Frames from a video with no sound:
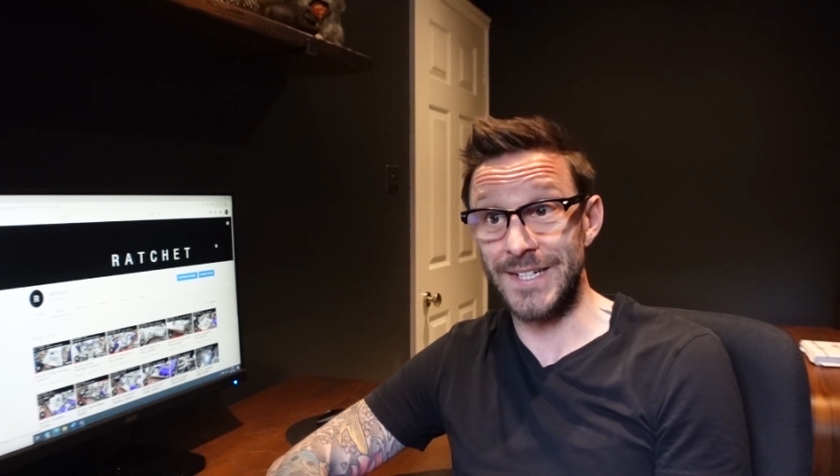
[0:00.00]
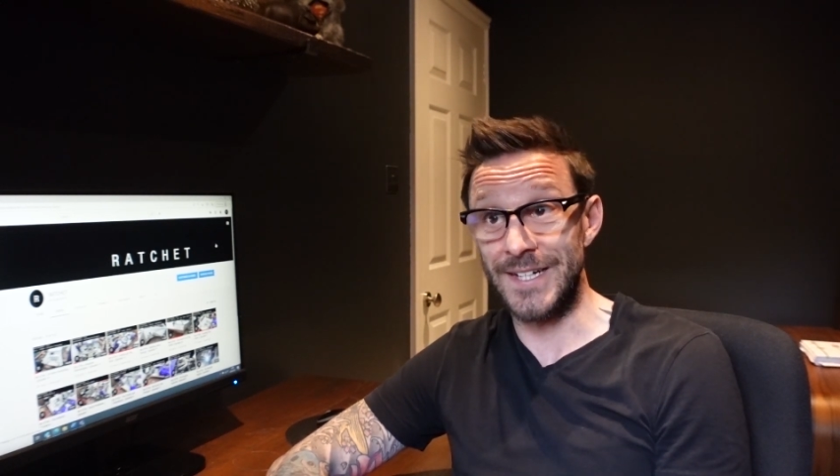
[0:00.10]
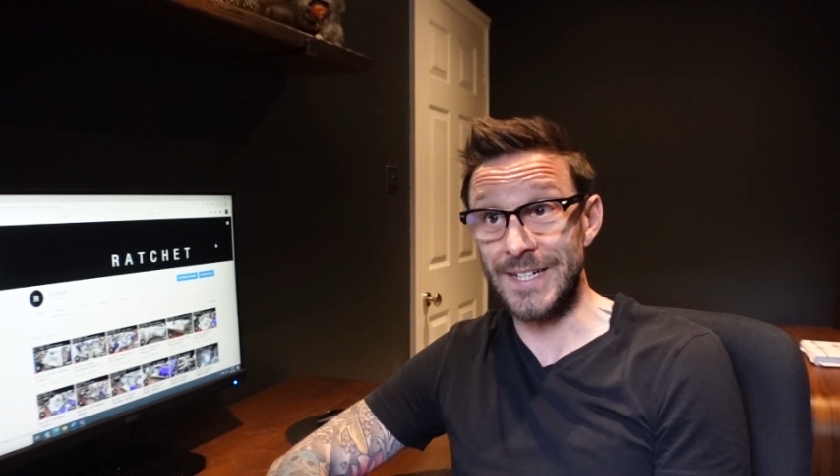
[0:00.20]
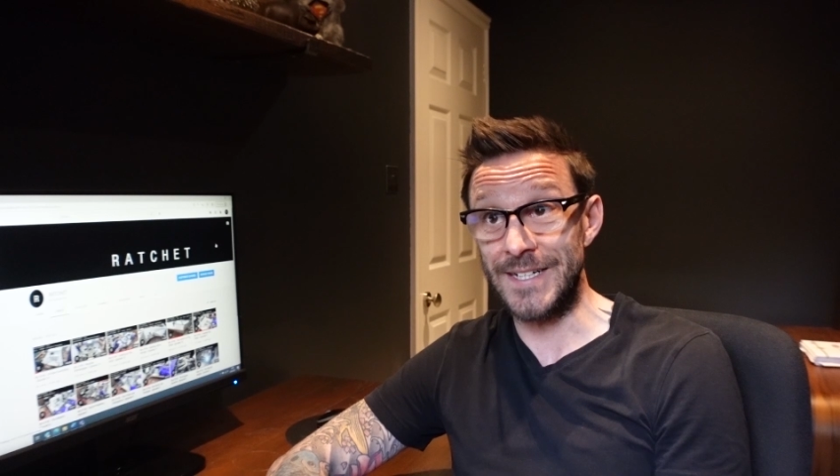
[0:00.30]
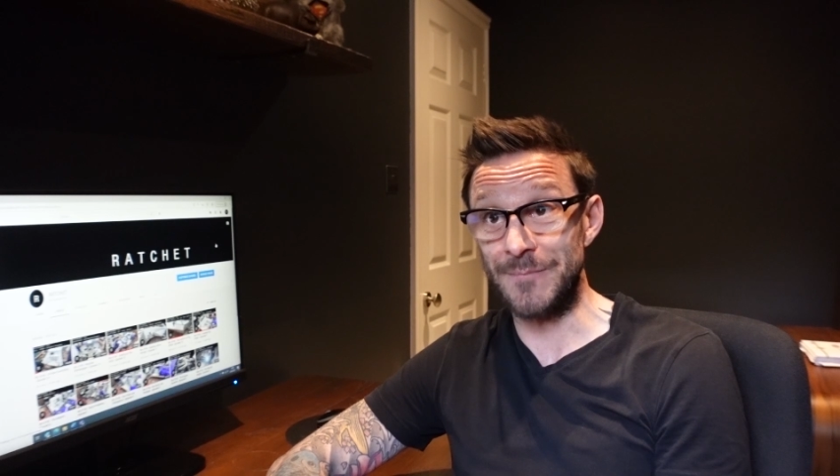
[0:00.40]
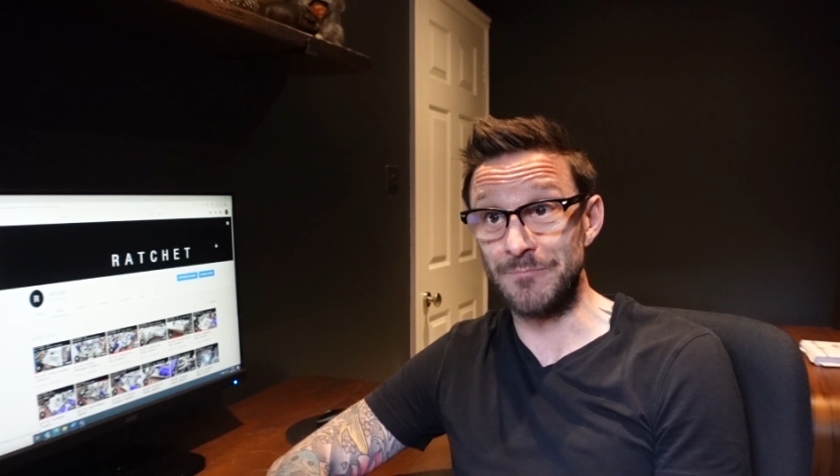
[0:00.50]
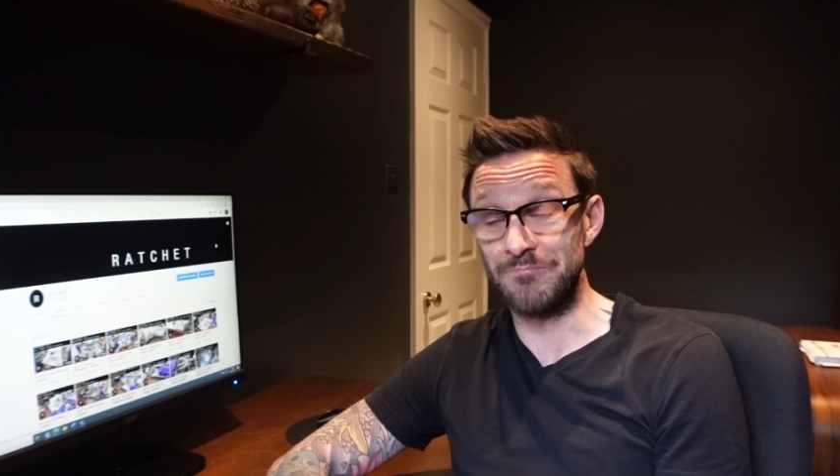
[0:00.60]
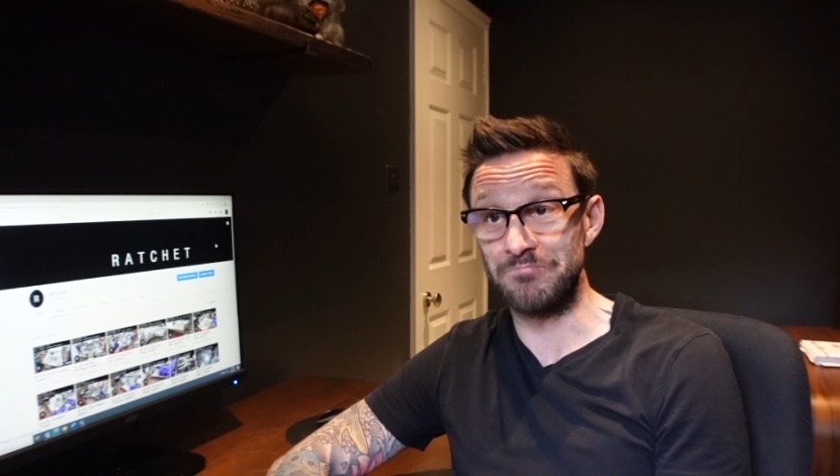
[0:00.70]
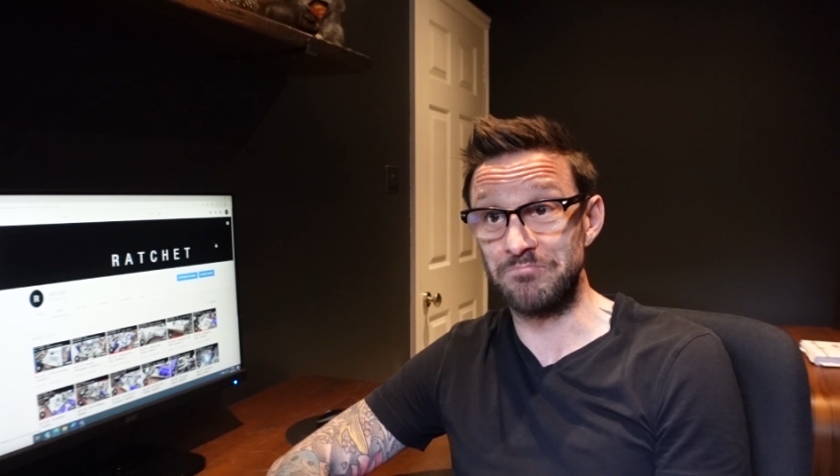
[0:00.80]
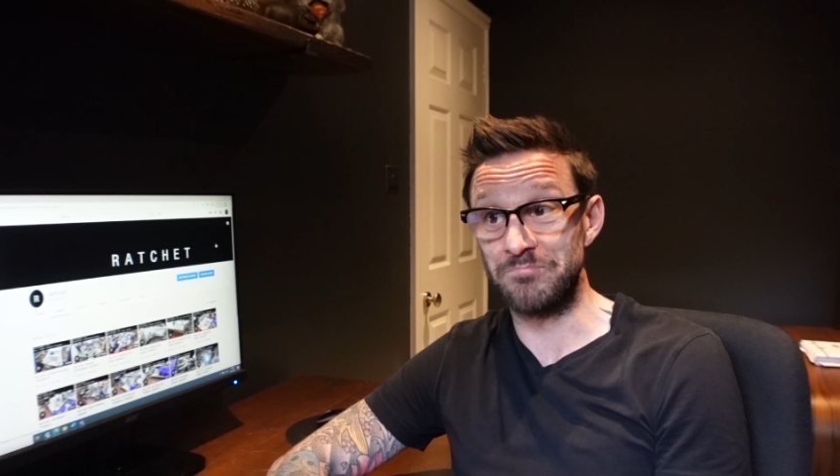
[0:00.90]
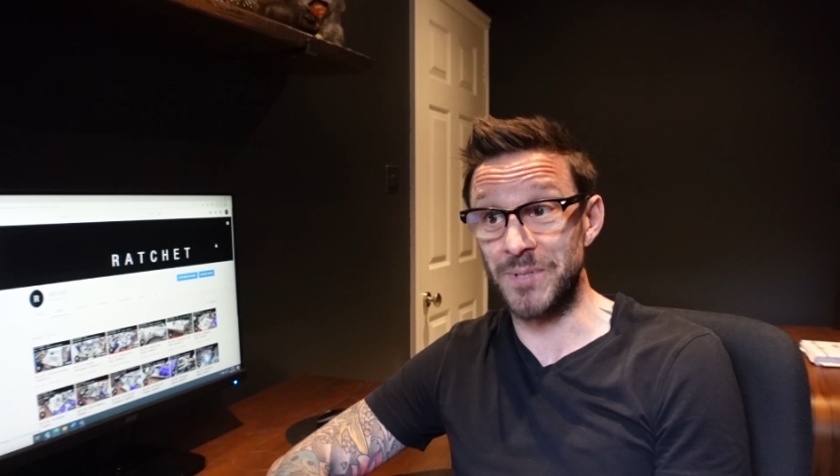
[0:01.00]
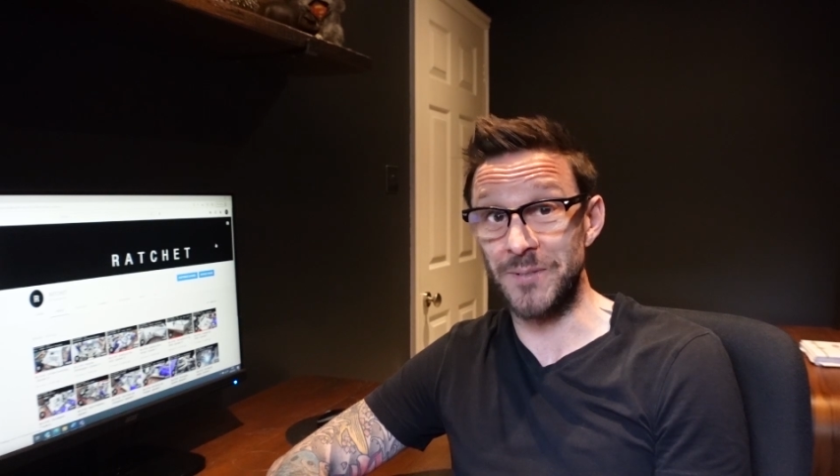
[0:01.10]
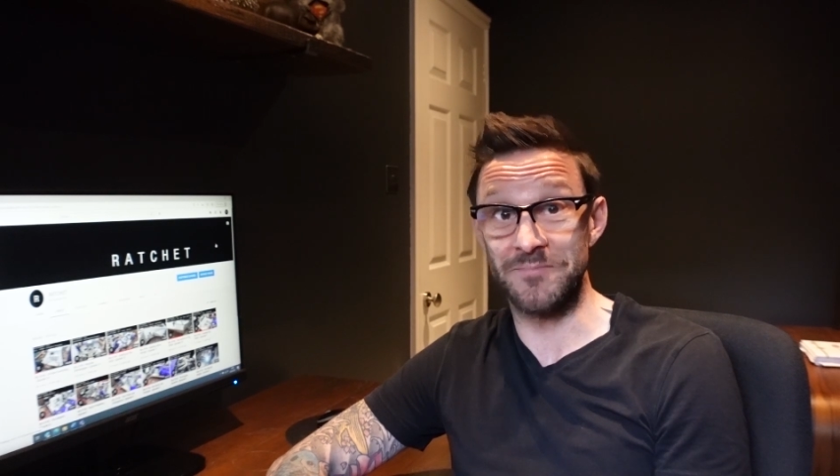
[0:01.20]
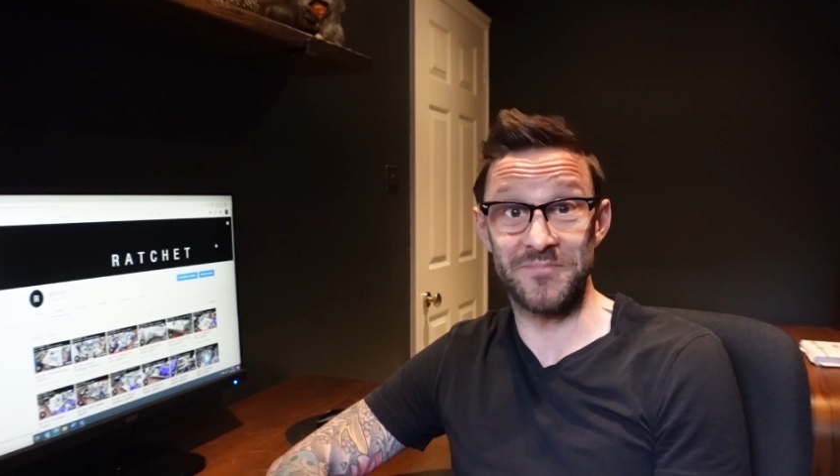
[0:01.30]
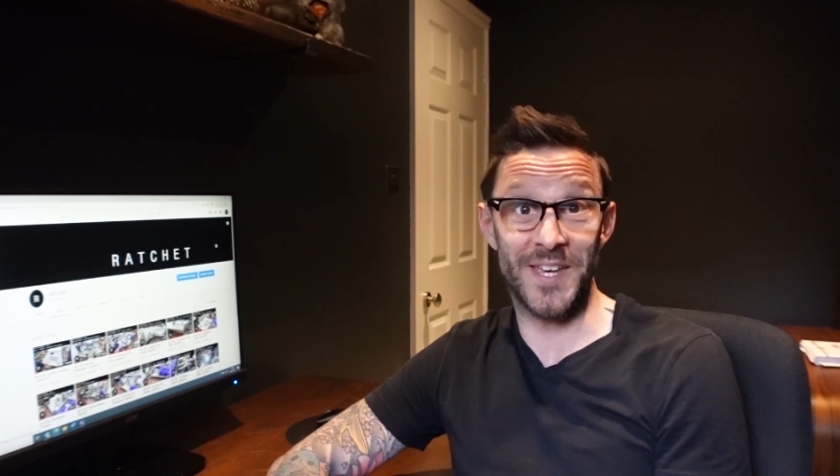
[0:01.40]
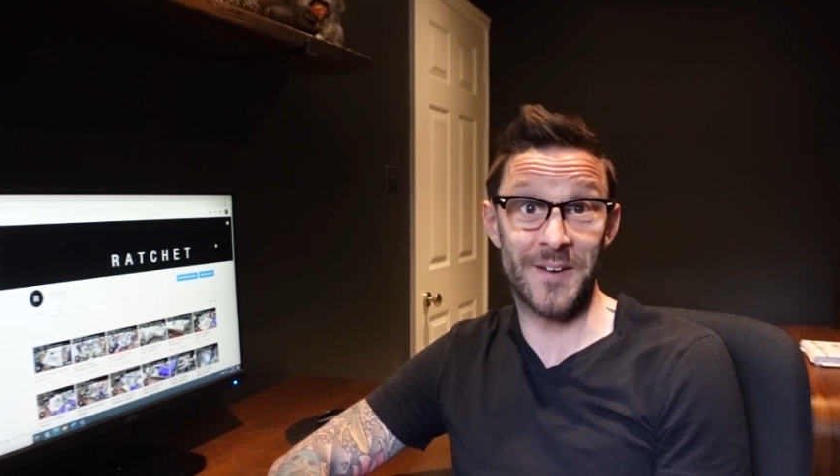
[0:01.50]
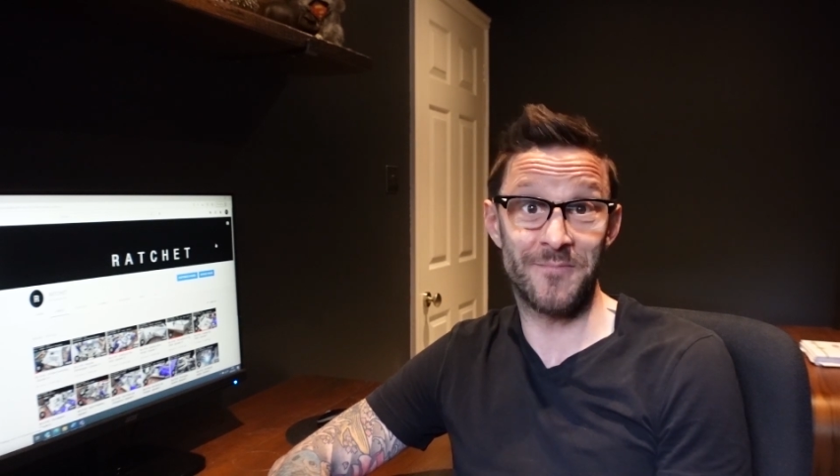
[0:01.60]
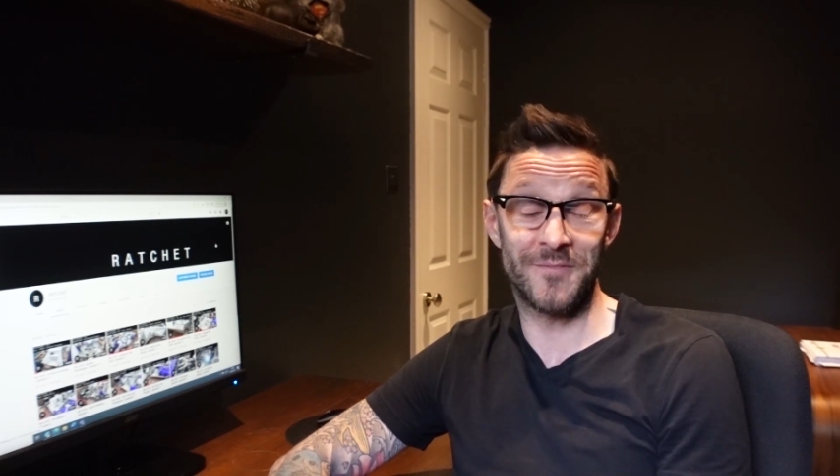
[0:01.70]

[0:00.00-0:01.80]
But yeah,